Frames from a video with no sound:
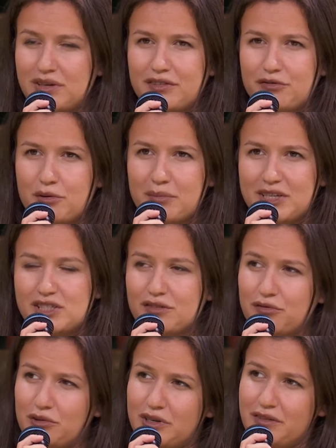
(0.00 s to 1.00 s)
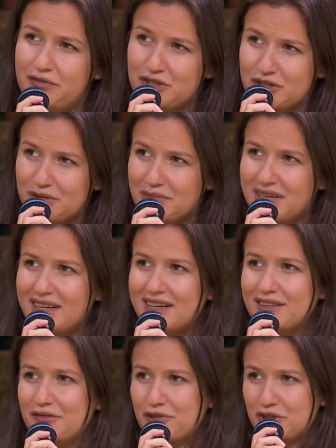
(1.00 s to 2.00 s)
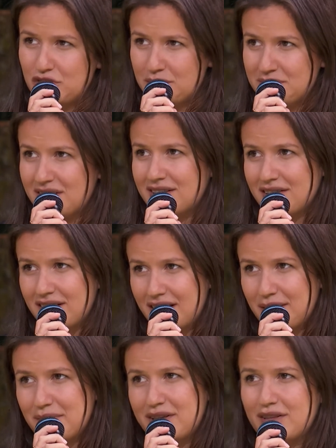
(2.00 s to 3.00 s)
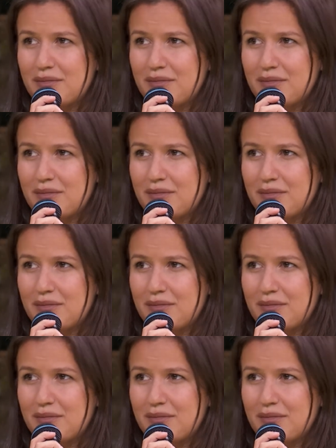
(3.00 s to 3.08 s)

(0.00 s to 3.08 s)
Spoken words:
give information for the fishermen, for the ships that are coming,